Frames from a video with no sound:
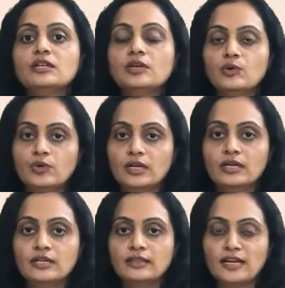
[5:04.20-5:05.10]
the load.
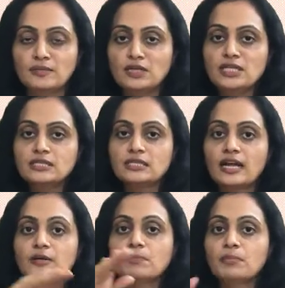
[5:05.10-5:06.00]
That means
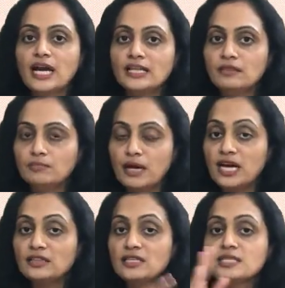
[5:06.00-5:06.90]
that
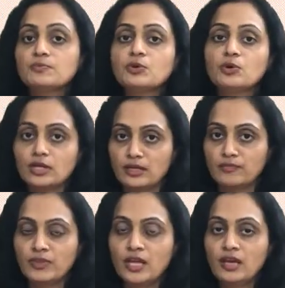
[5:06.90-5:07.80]
path is broken,
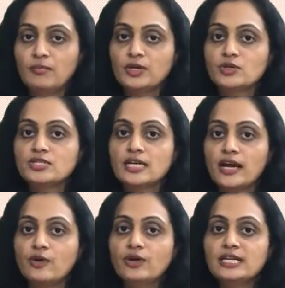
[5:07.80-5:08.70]
because
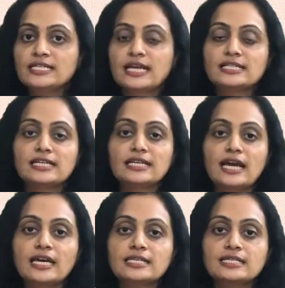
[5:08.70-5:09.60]
diode is acting
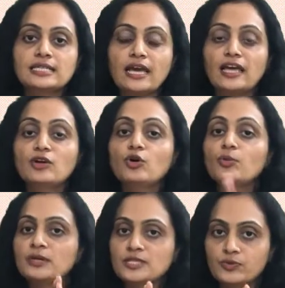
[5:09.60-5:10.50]
as an
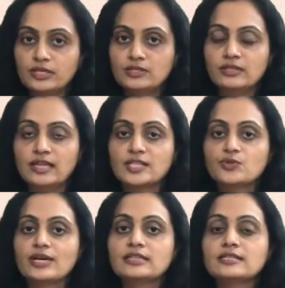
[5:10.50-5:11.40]
open switch.
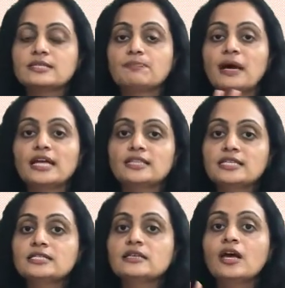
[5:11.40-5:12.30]
That's why this path
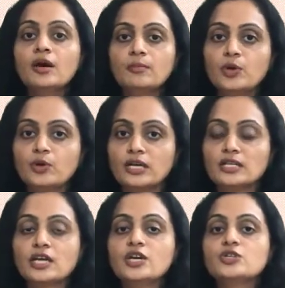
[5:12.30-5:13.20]
is broken.
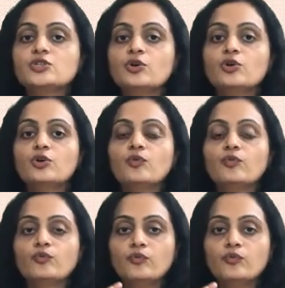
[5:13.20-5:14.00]
So